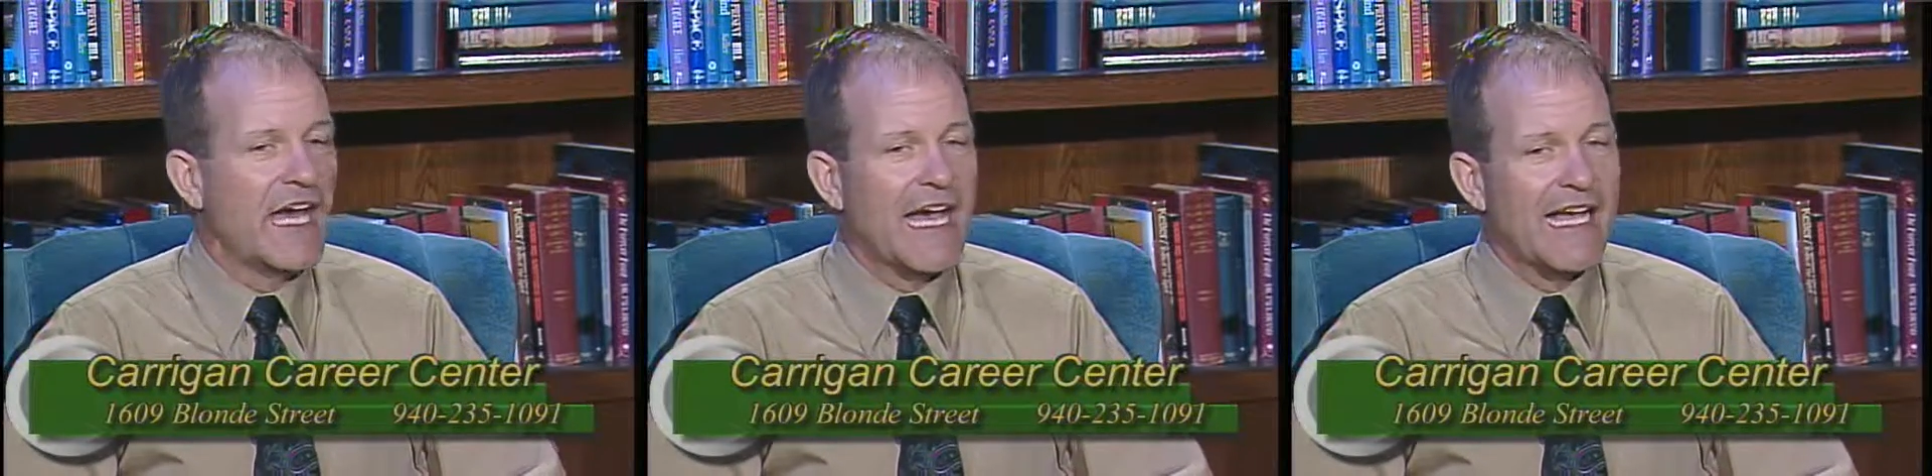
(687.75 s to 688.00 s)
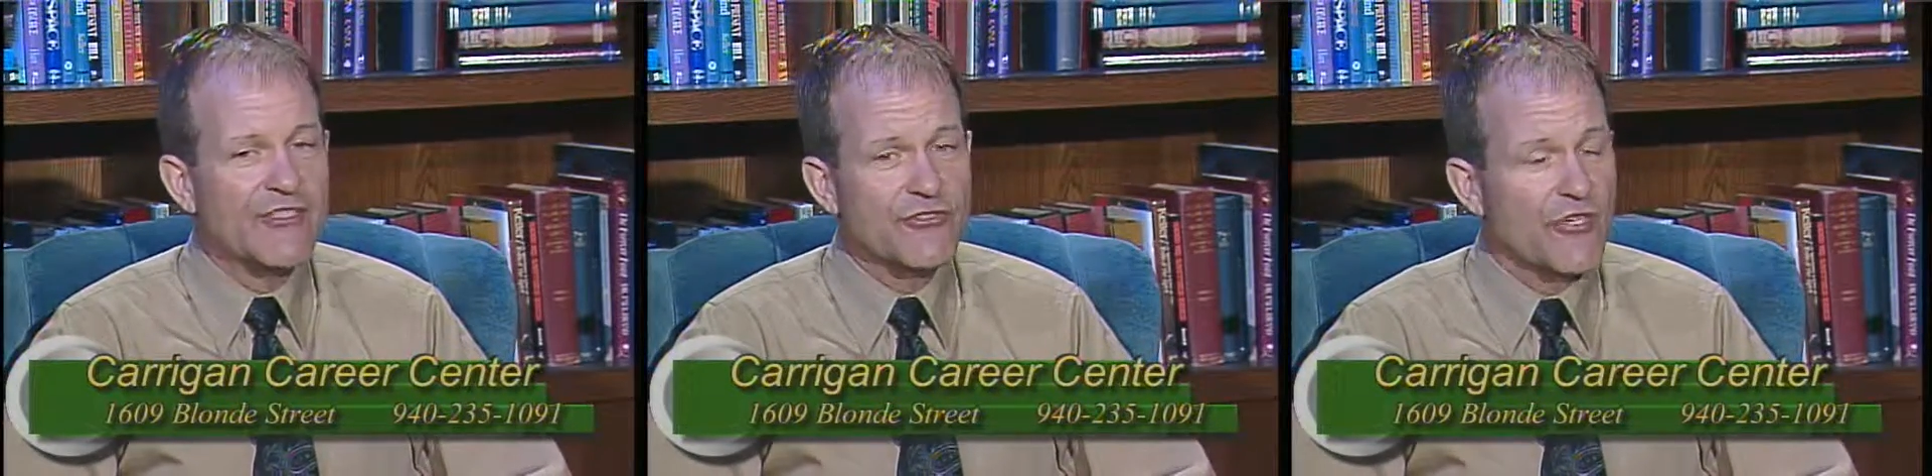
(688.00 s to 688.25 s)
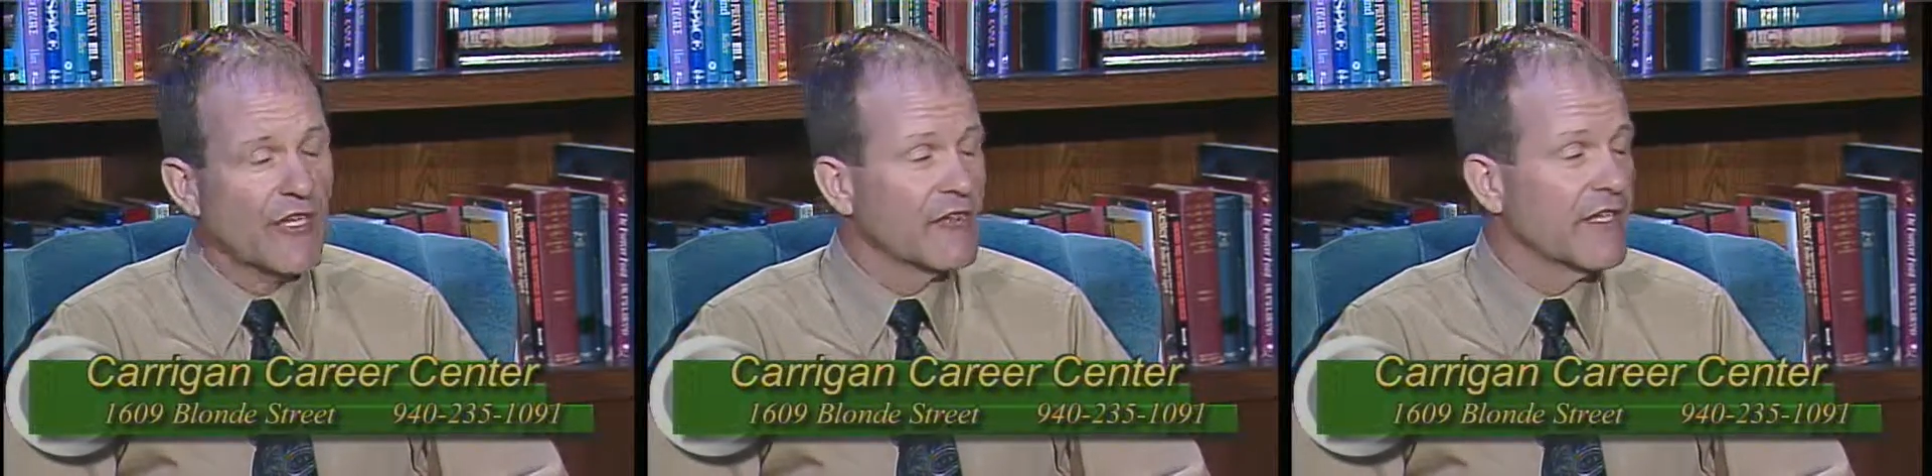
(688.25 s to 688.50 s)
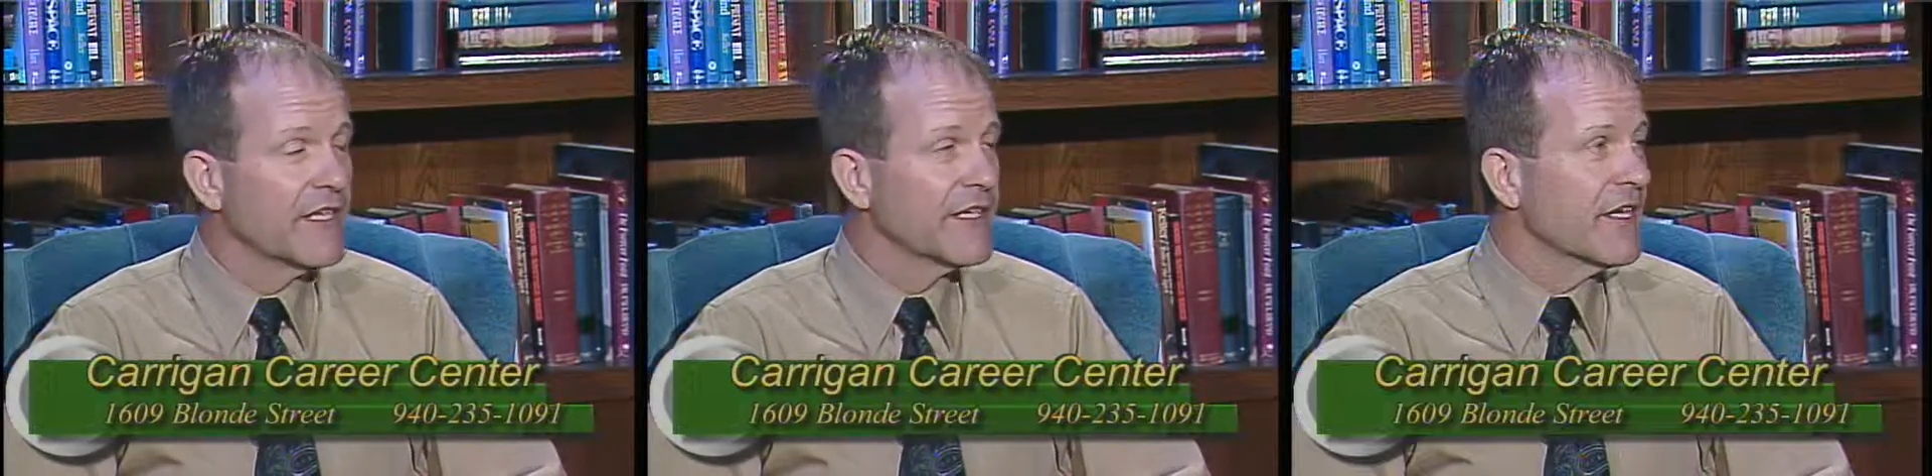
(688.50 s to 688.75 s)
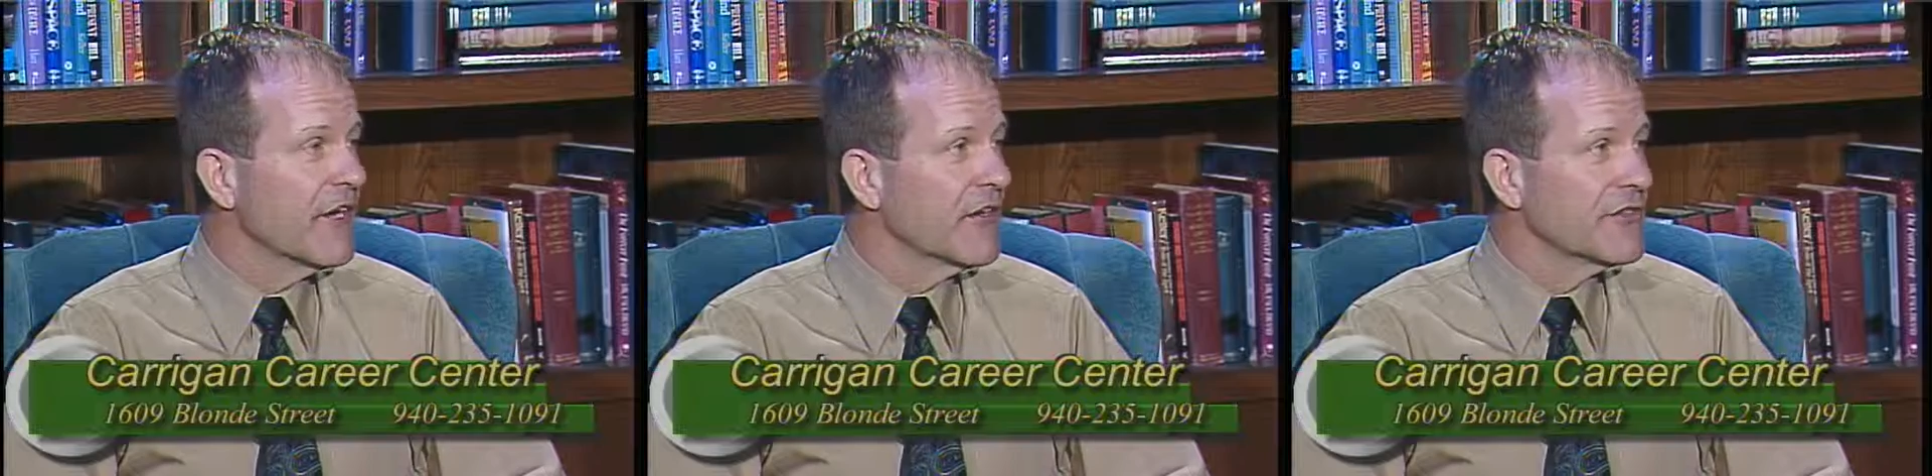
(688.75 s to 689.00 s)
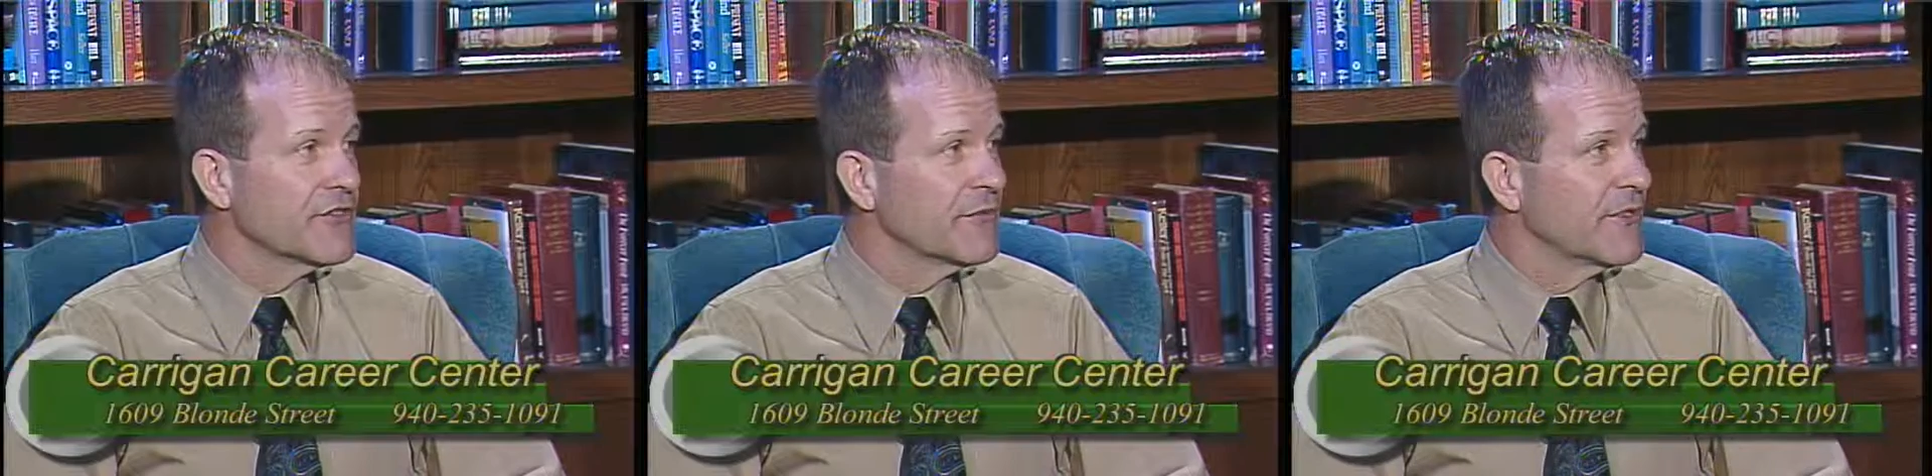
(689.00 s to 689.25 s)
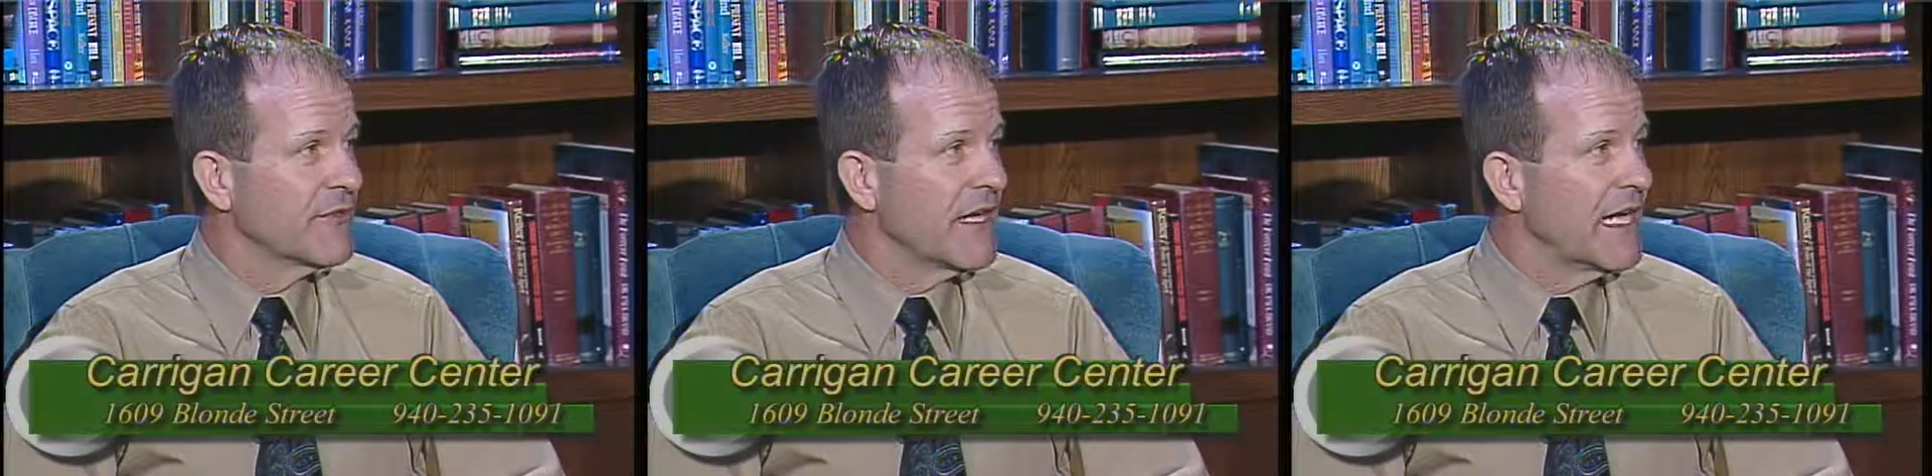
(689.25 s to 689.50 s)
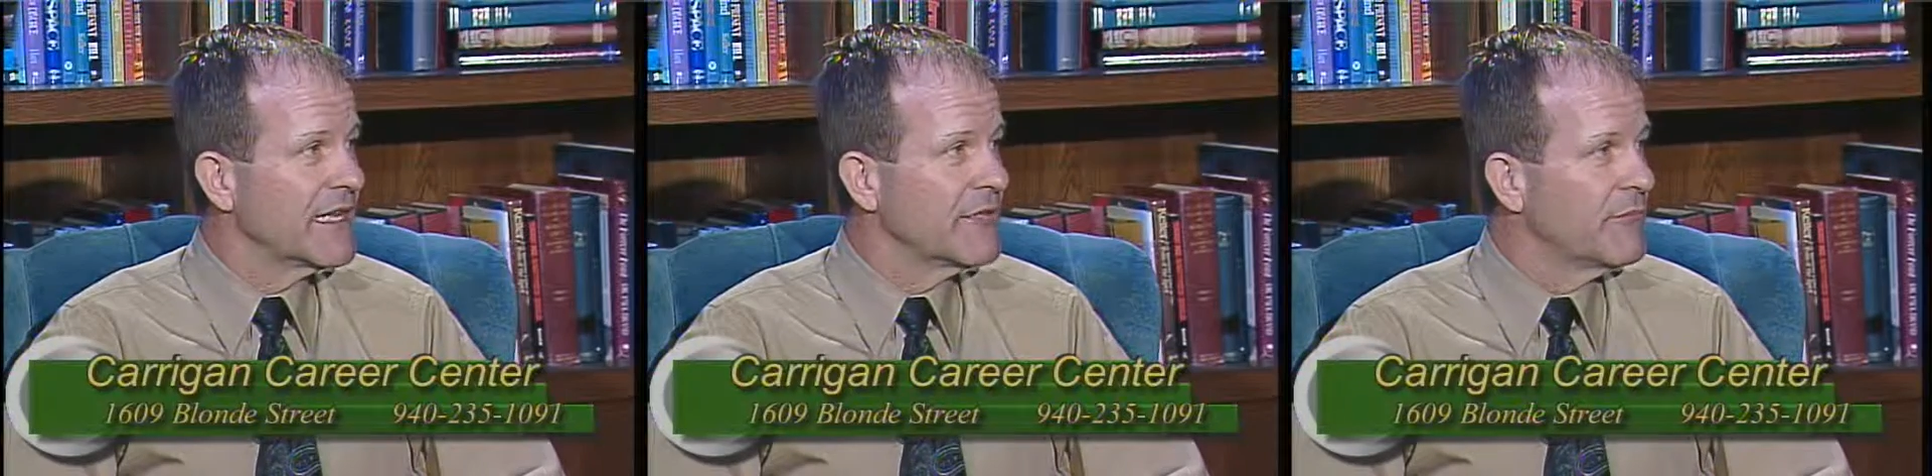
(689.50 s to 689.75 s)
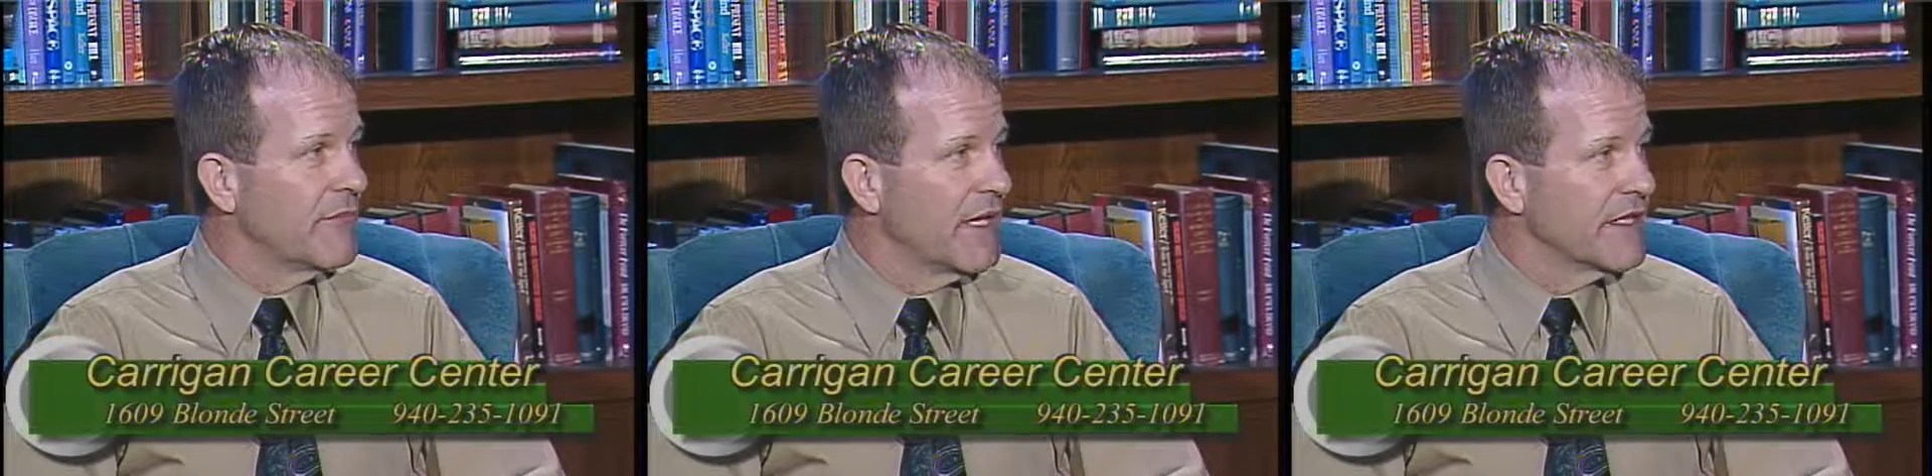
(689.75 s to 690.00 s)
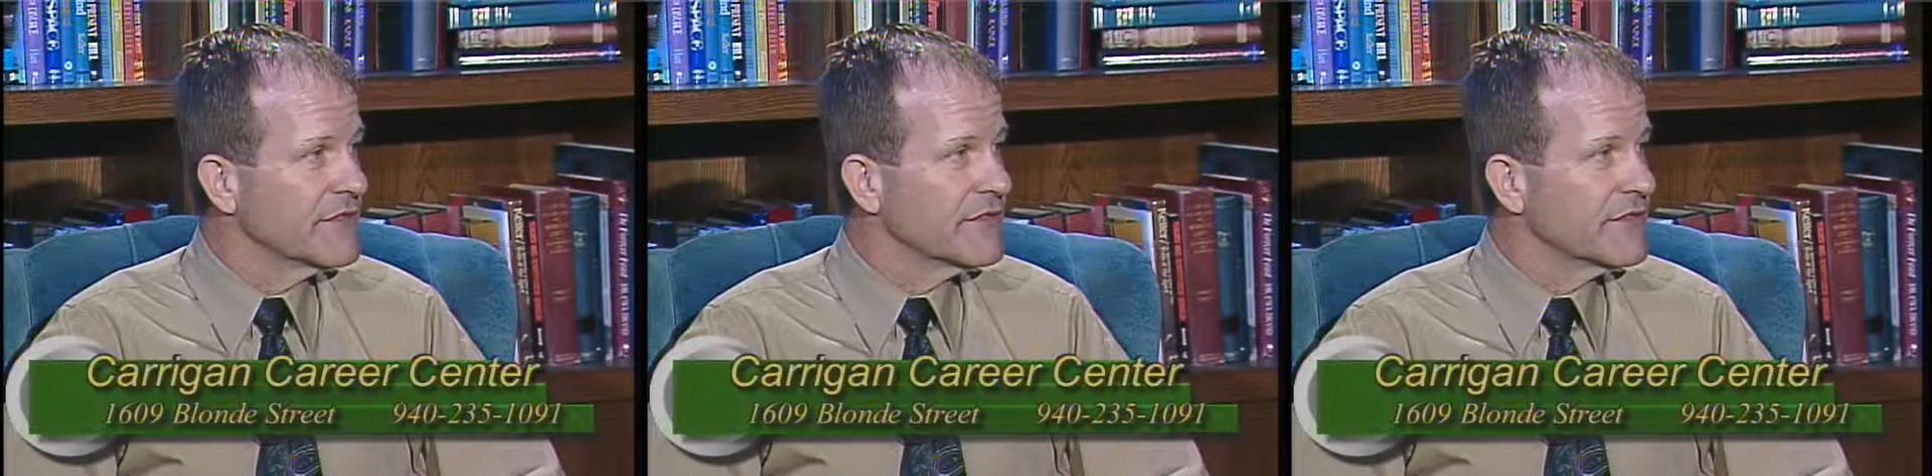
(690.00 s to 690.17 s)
I strongly encourage them to ride the bus,